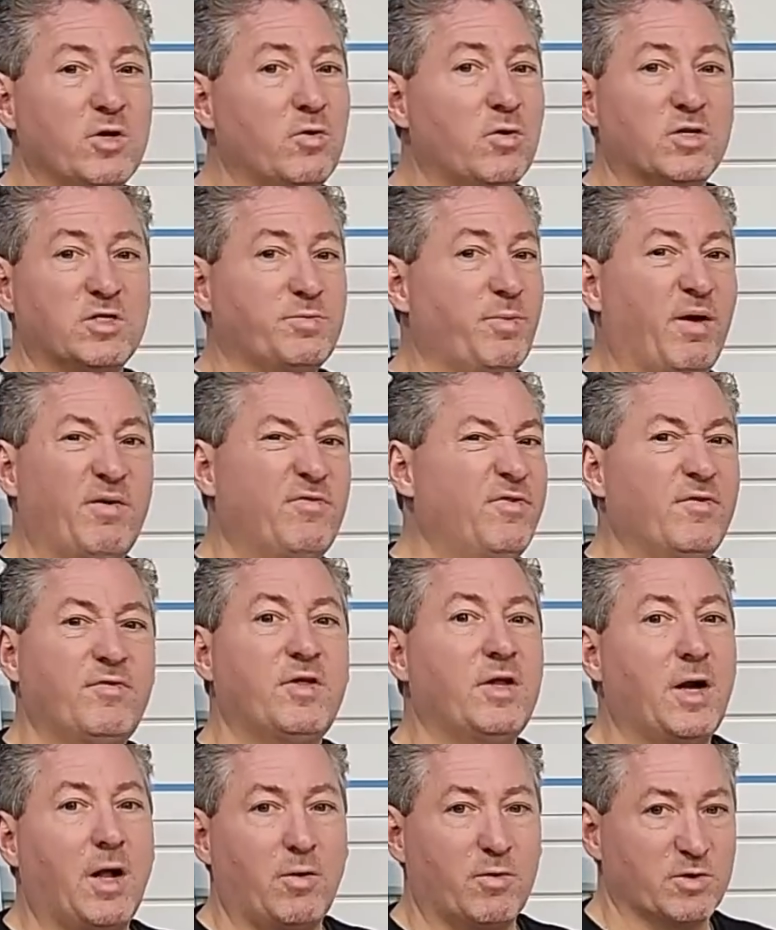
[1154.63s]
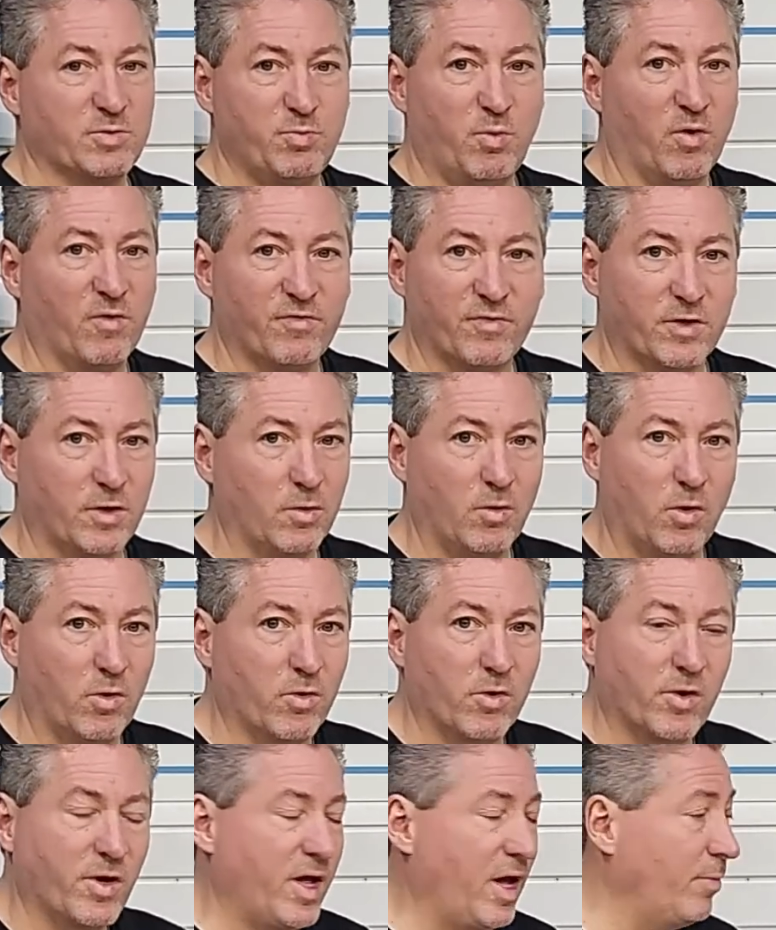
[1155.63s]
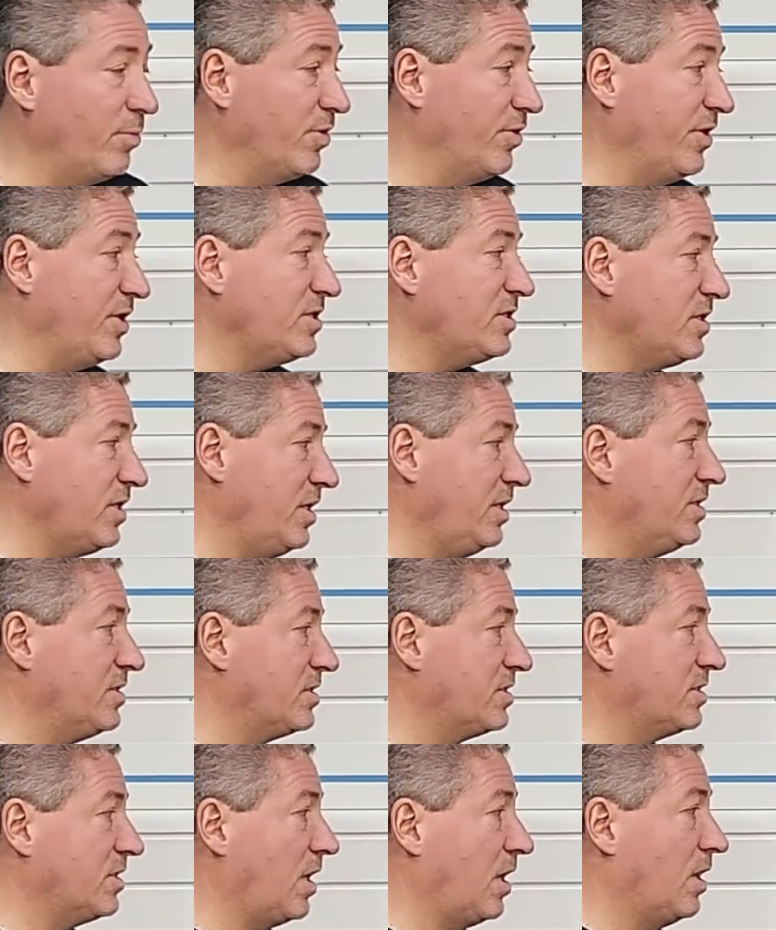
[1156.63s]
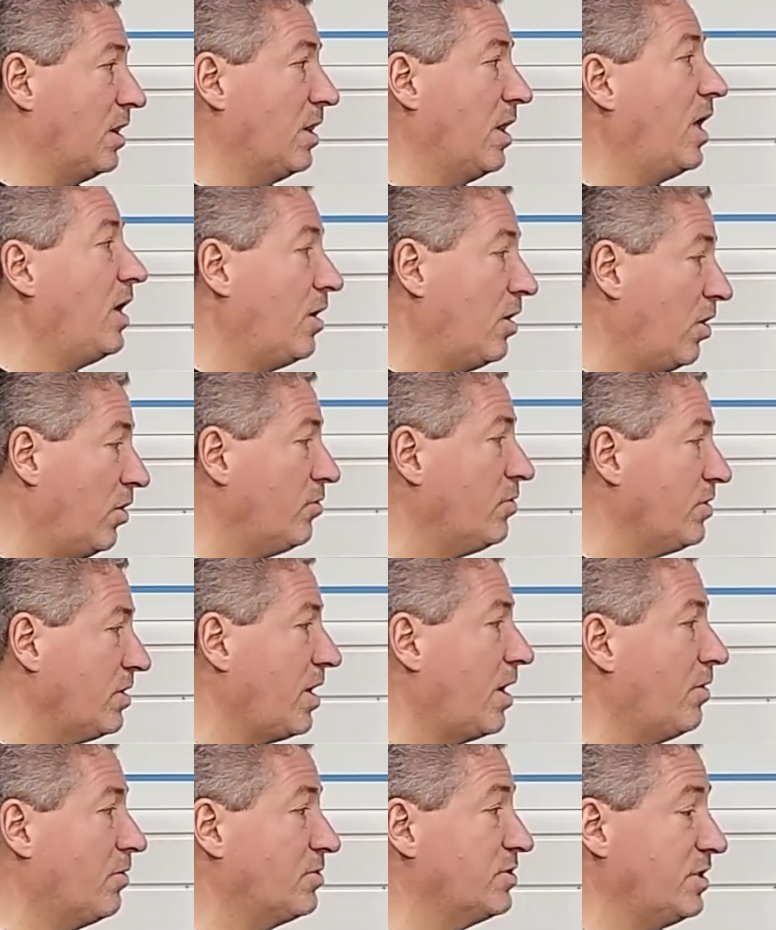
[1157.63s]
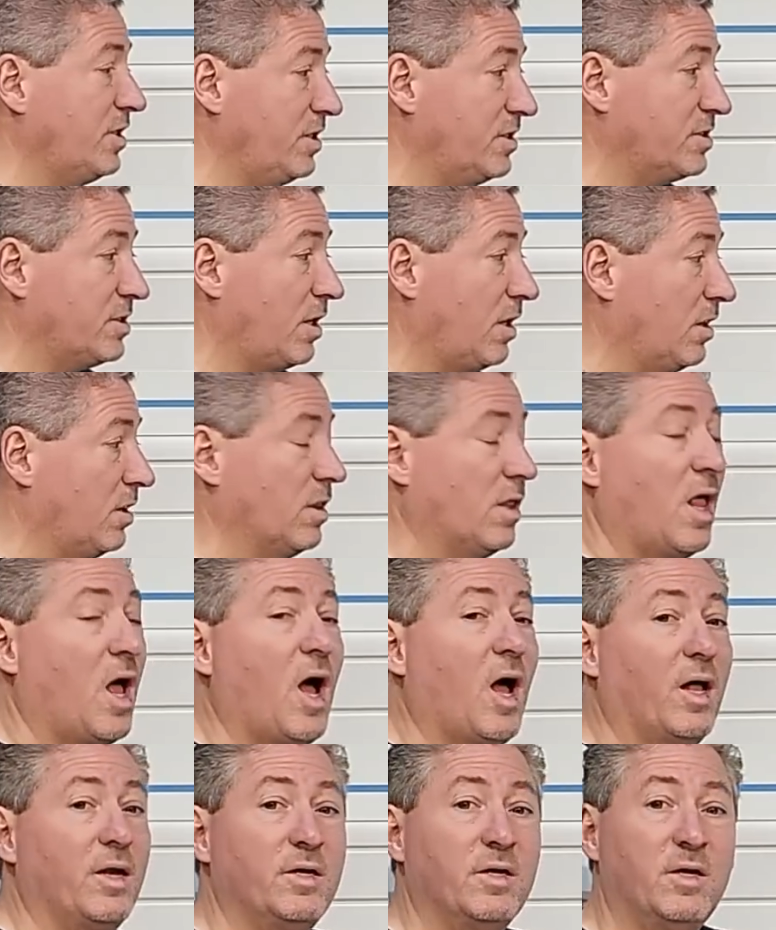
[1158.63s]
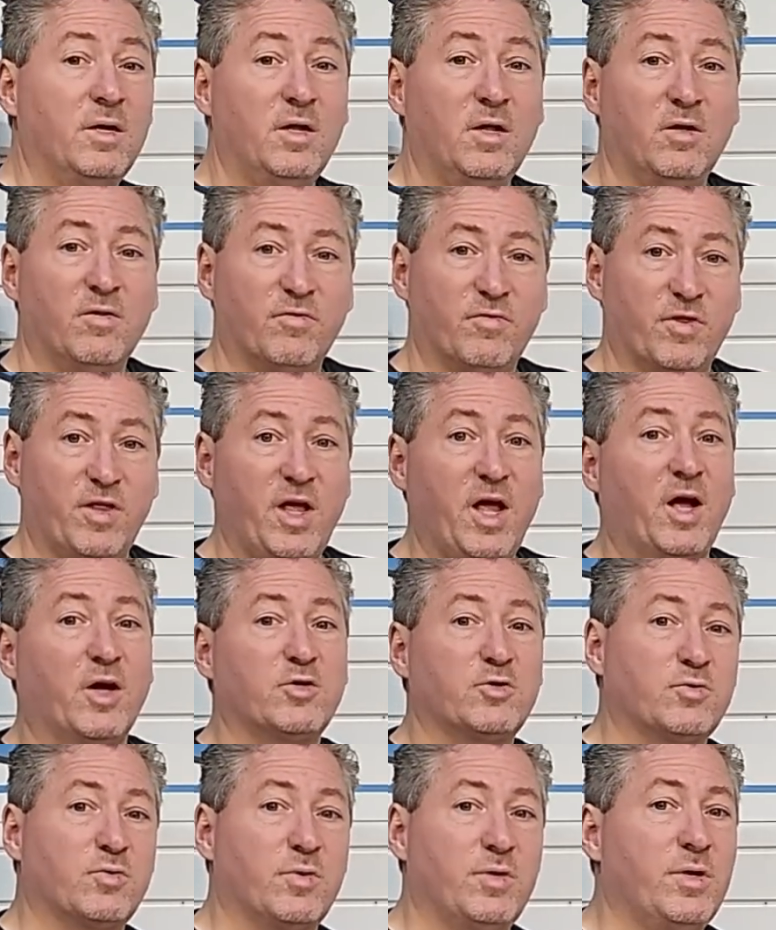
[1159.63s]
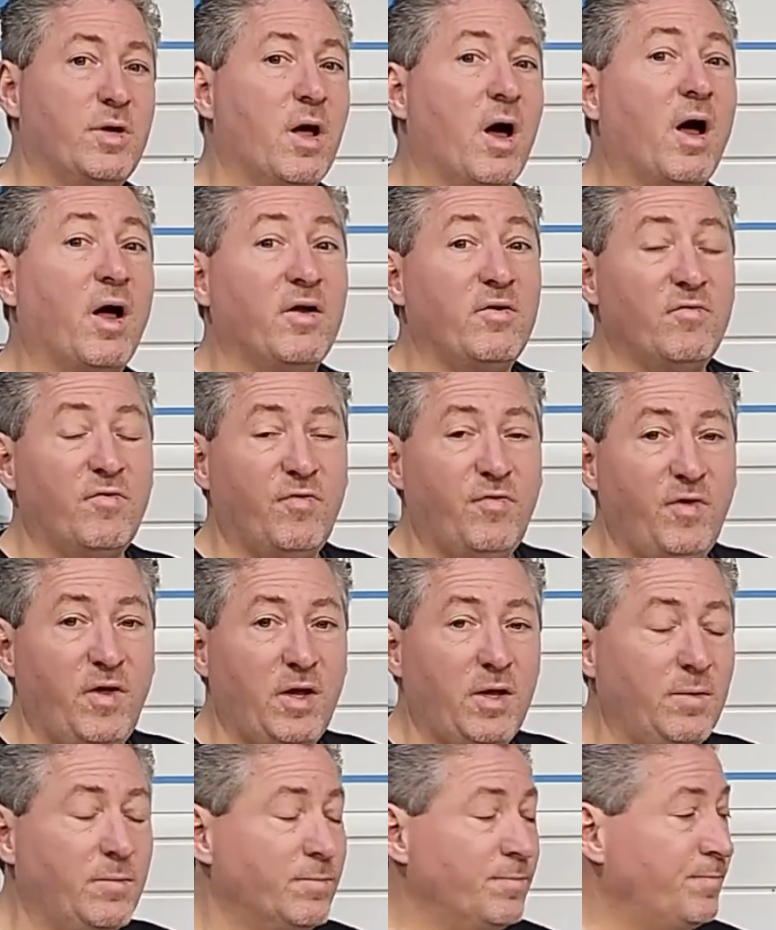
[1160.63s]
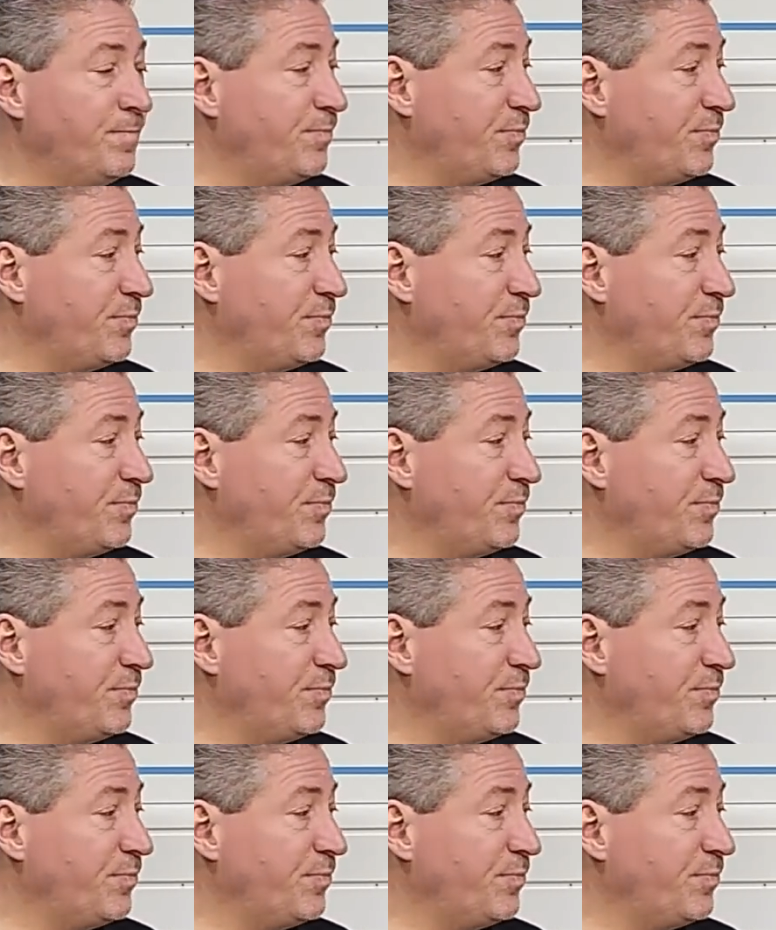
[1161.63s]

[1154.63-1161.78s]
cost about $50 more for the longer cable. This is a lot. $100 is a lot for the extra 9 feet.